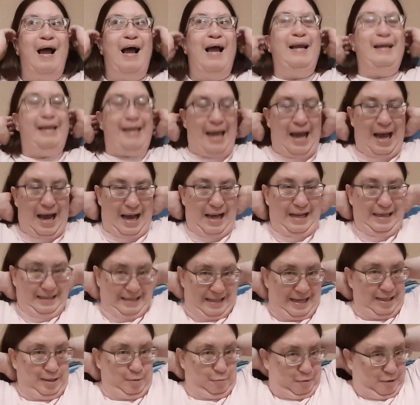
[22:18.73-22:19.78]
Yeah,
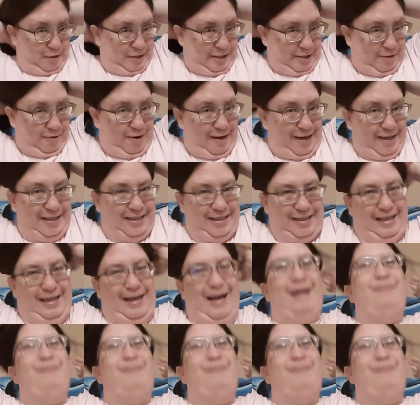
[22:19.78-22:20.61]
that's pretty crazy.